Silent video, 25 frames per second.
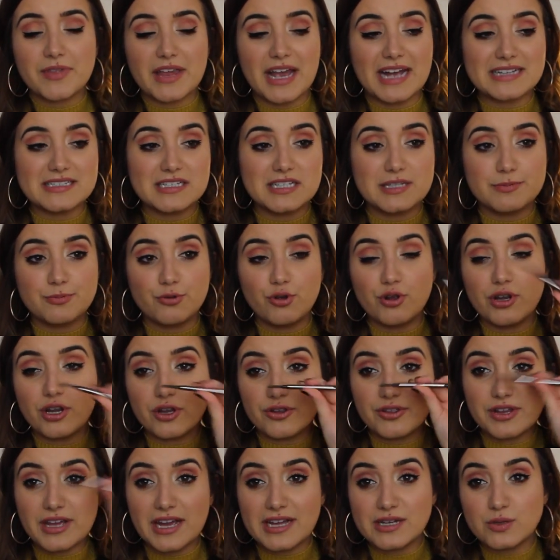It has a
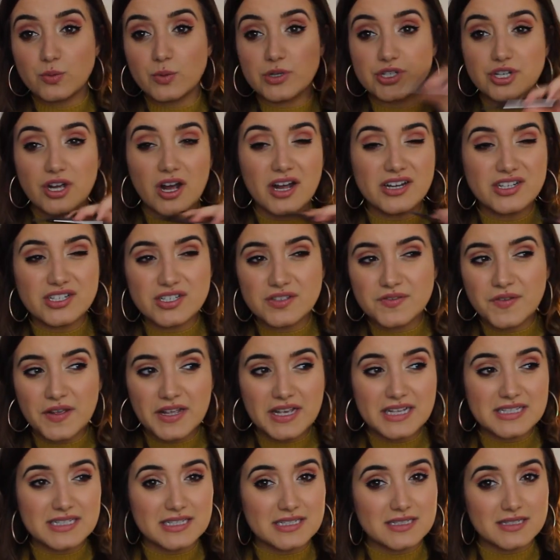spoolie on the end, which I just
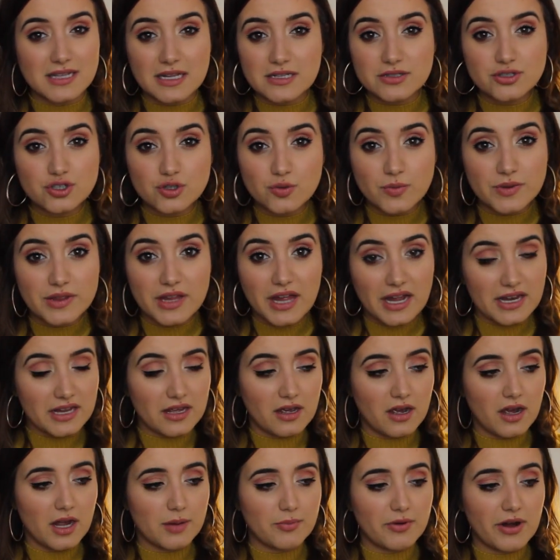think is essential with
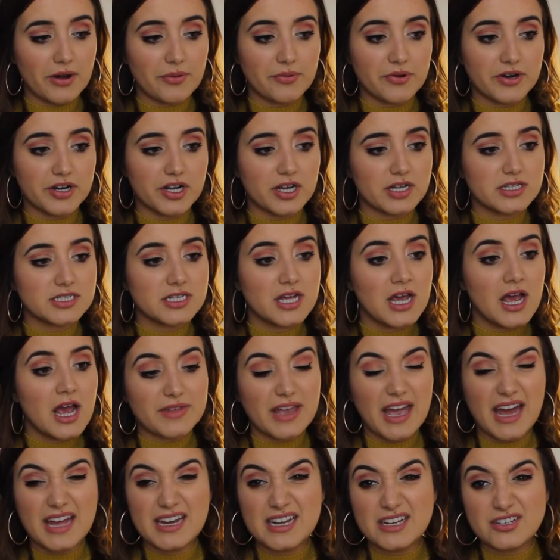any eyebrow product,
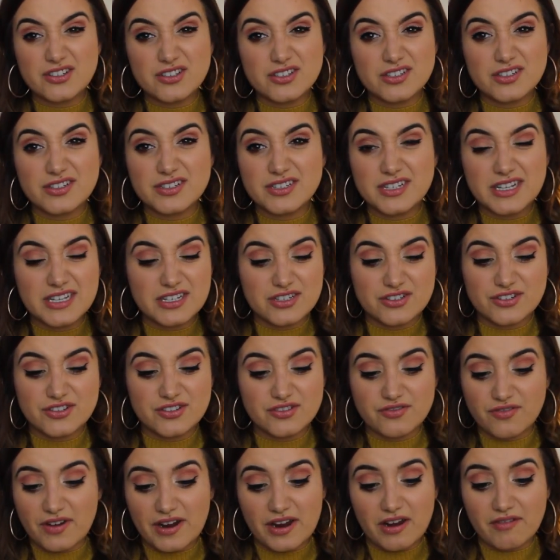and it's
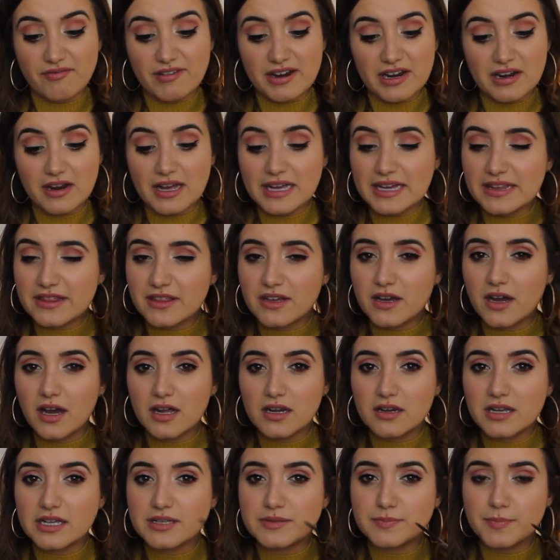just great. I really like it. The
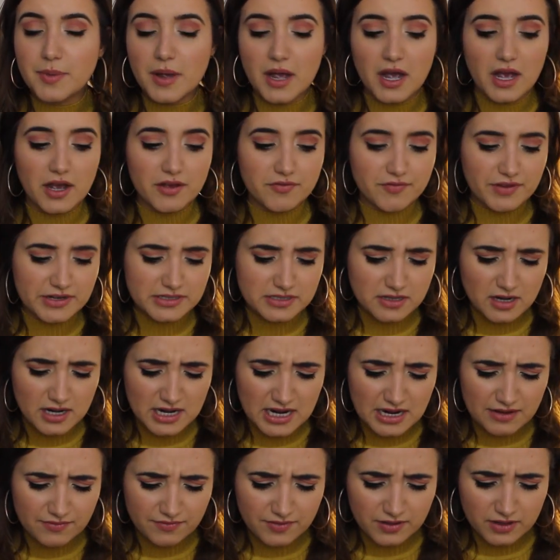colour is perfect.
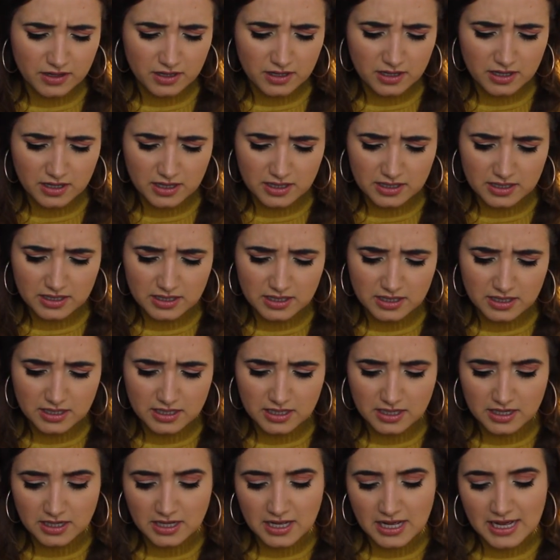I have the
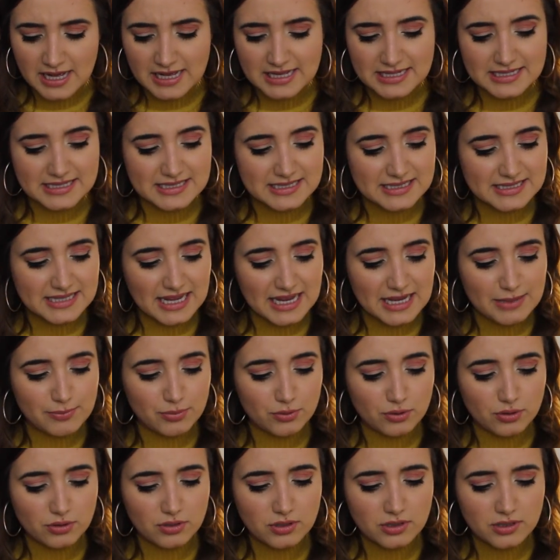colour
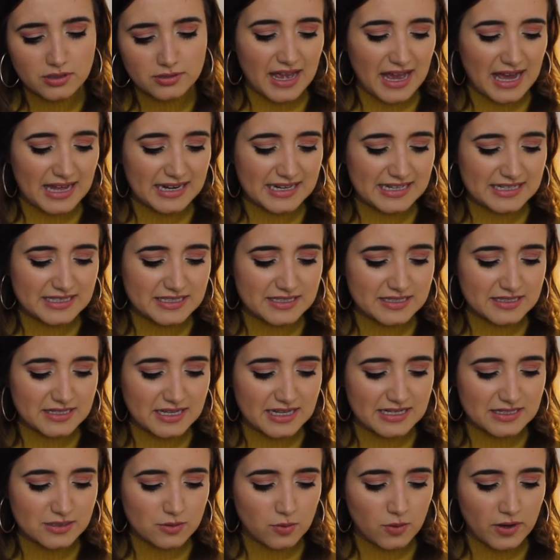Sable, and it's
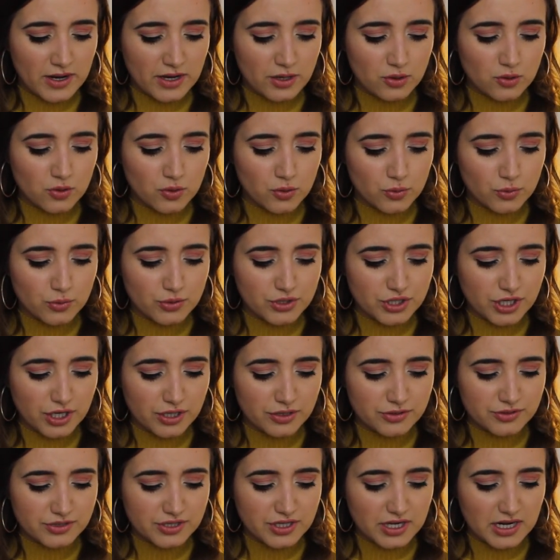quite a cool
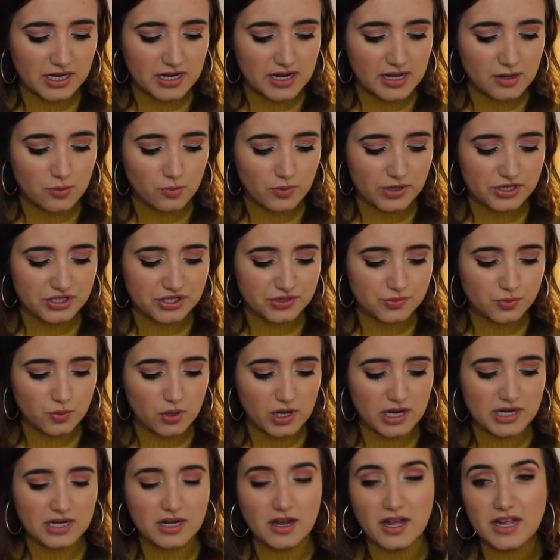toned colour, which is
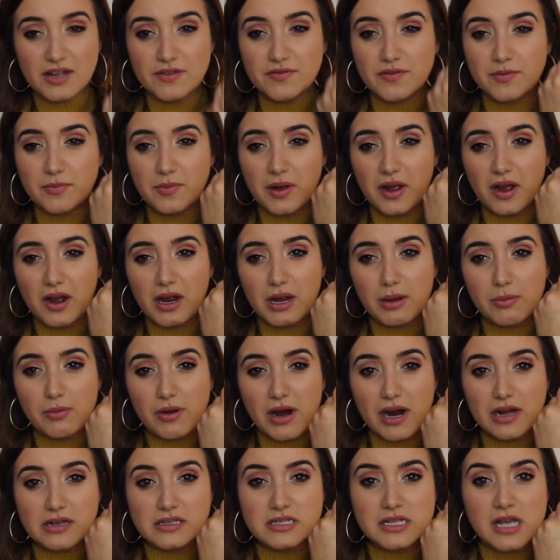what I like for my
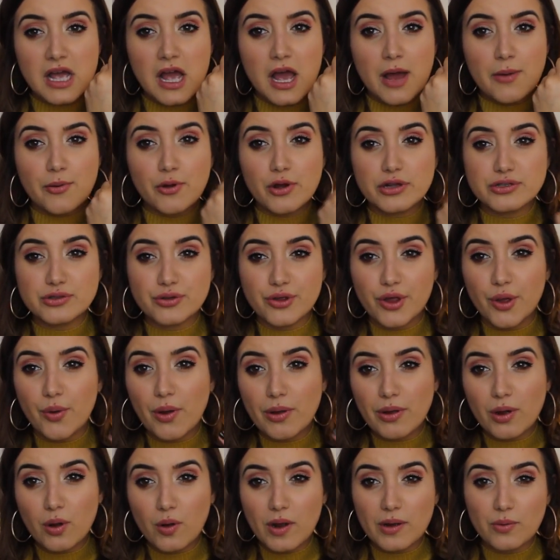eyebrows, because although
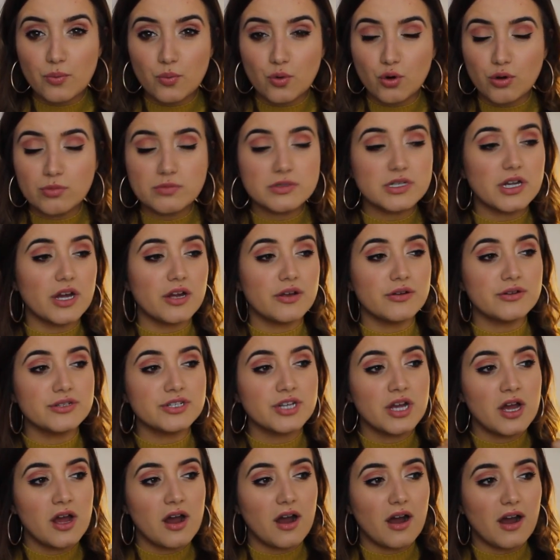I'm quite warm
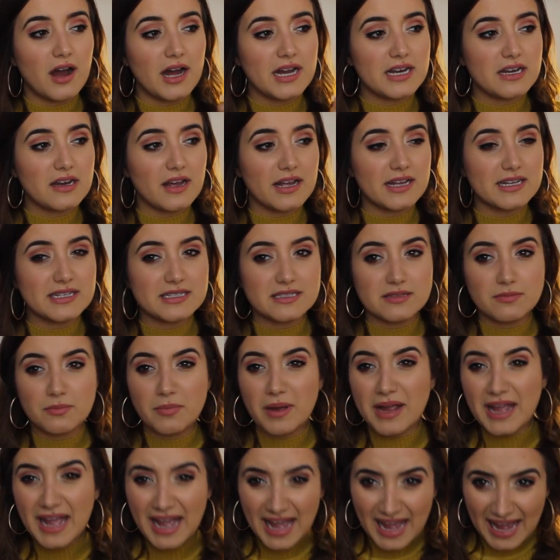toned, I like it.
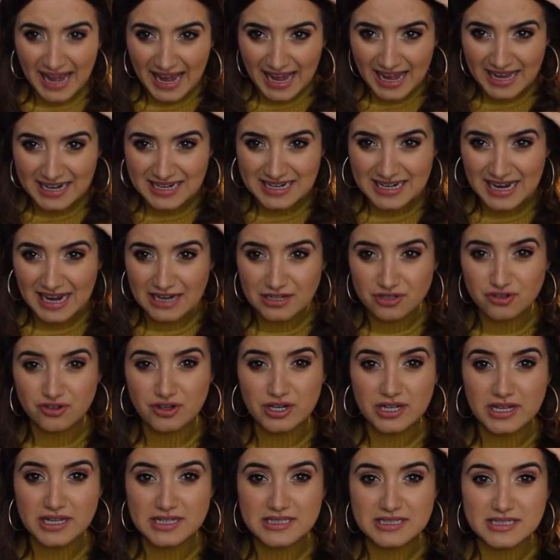My hair
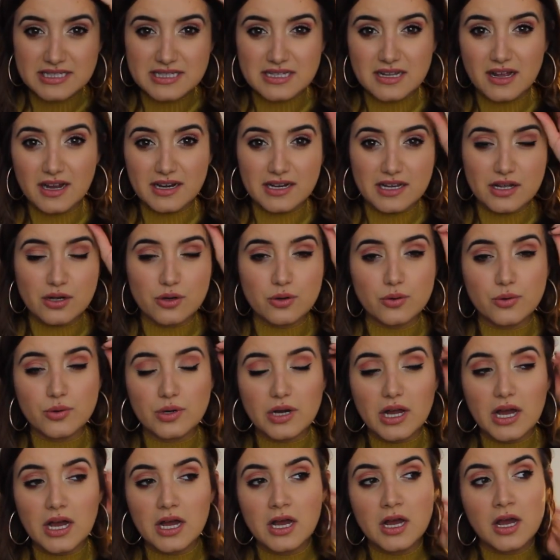naturally is slightly
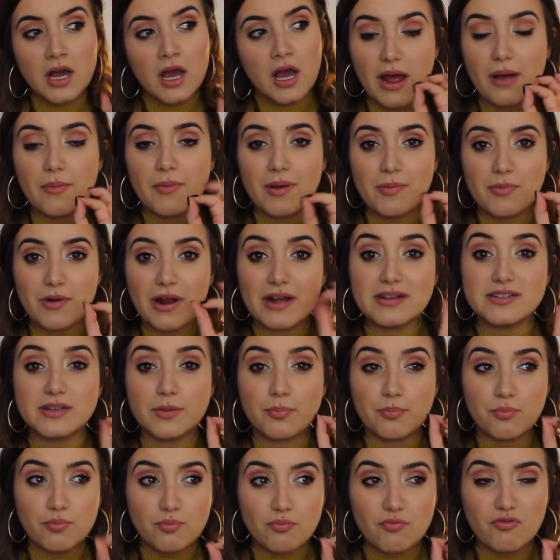cooler, and my brows
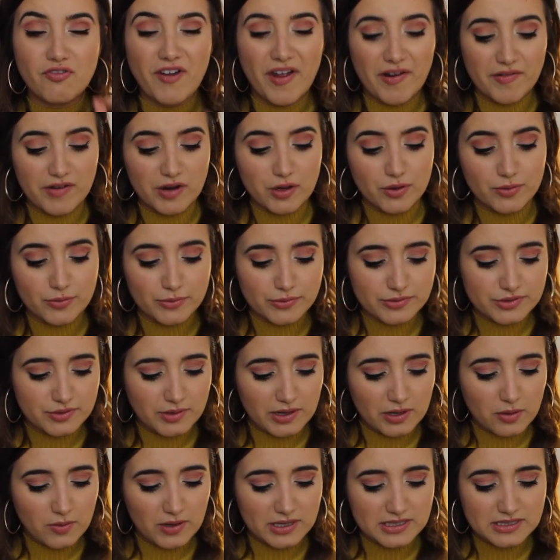are very cool,
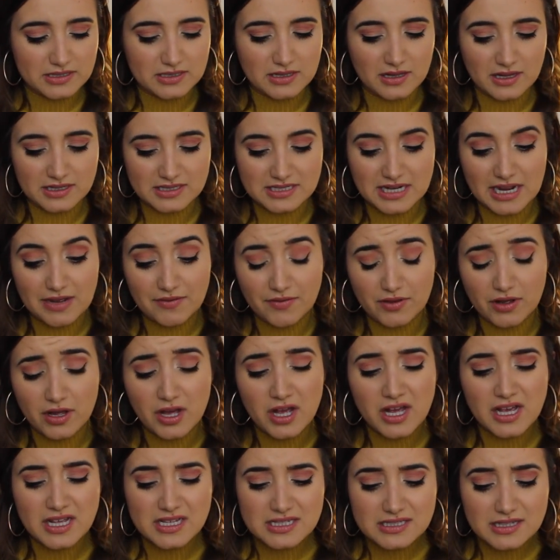so I quite like to have a
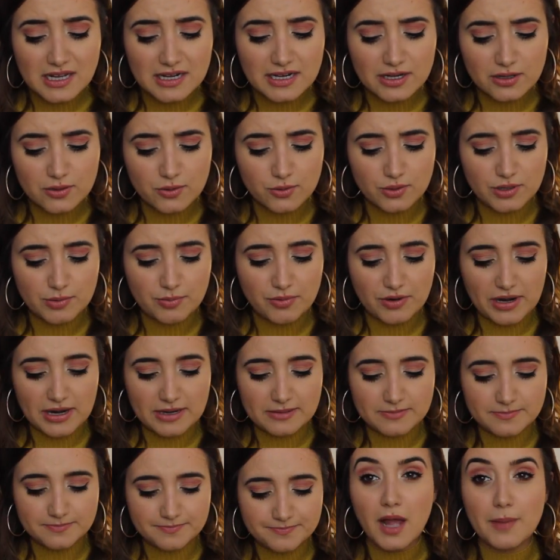slightly cooler
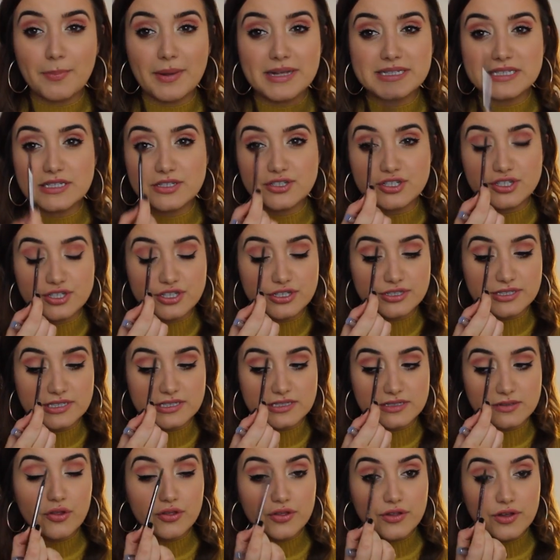brow. I basically just use
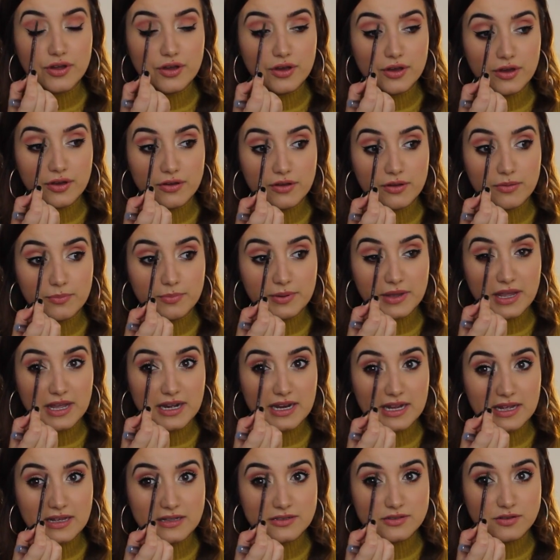this on the
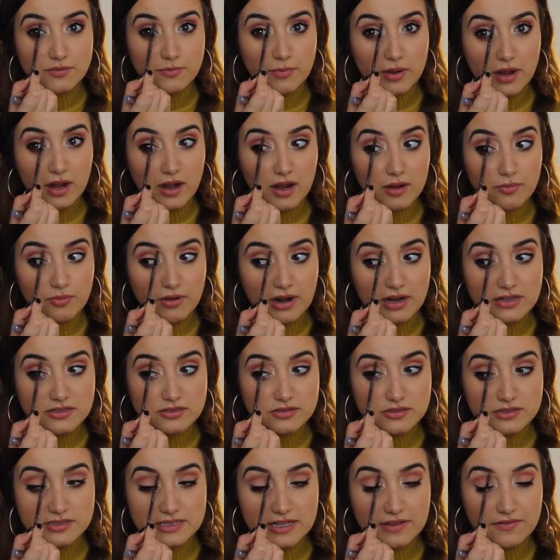beginnings of my eyebrows
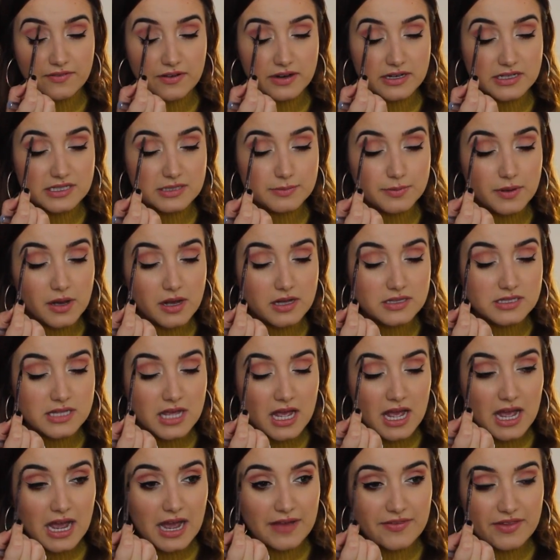because they're very sparse,
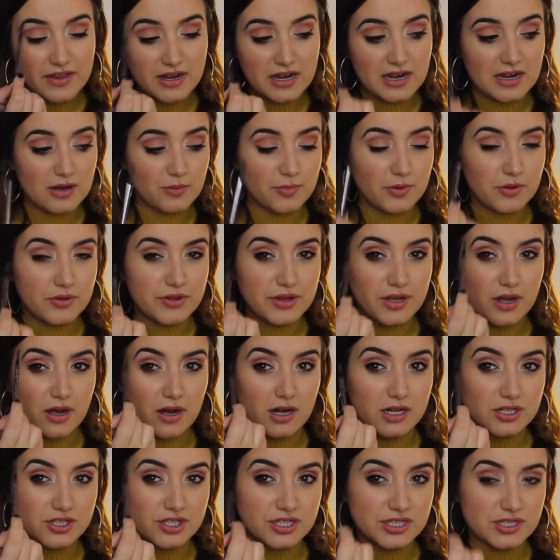and then a little bit on the
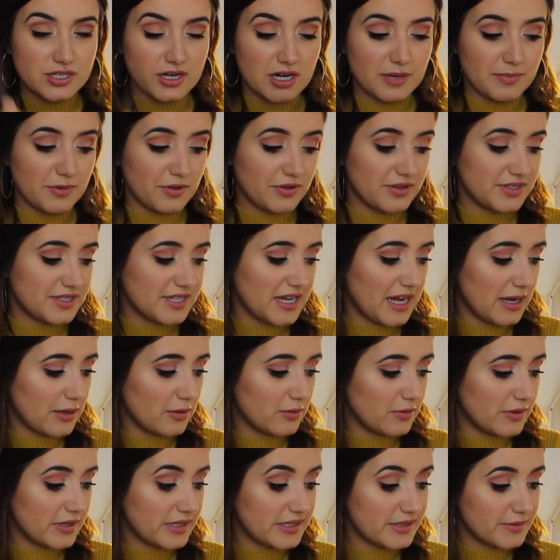arch and a tiny bit on the
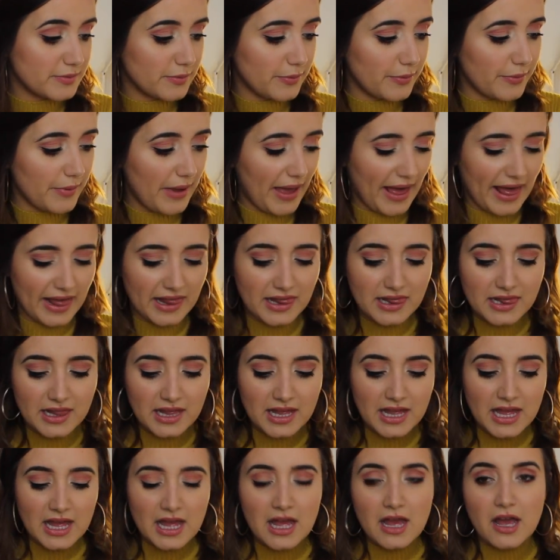tail as well.
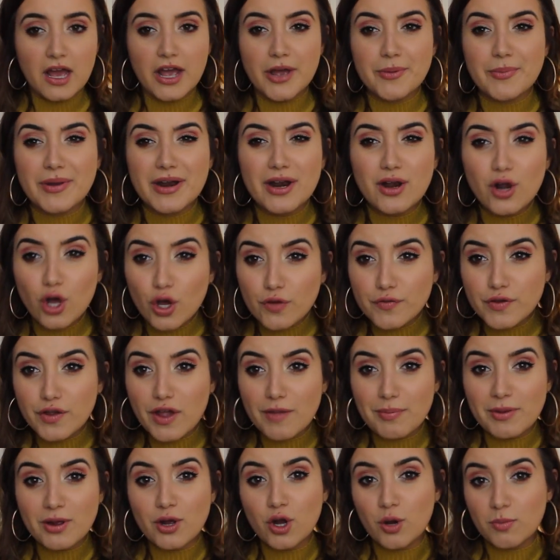And a lot of you
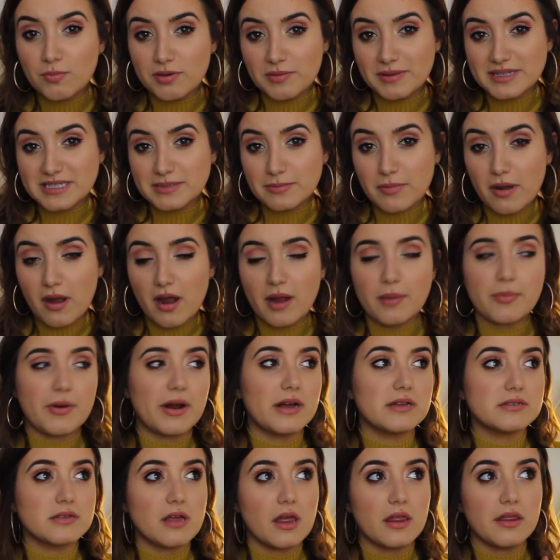have been complimenting my
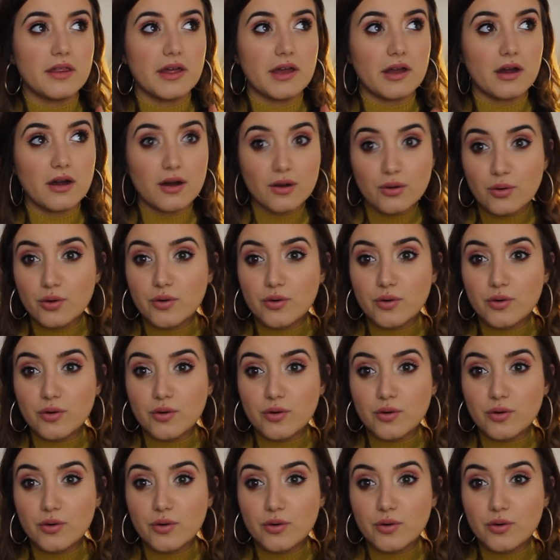eyebrows. They are